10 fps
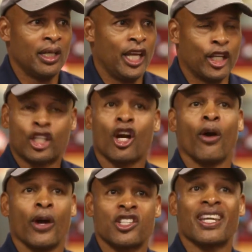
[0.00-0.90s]

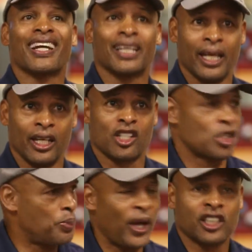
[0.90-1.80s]
encouraged at clinics,
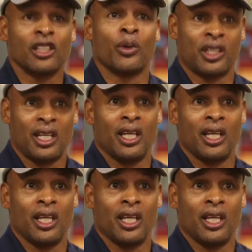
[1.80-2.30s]
especially with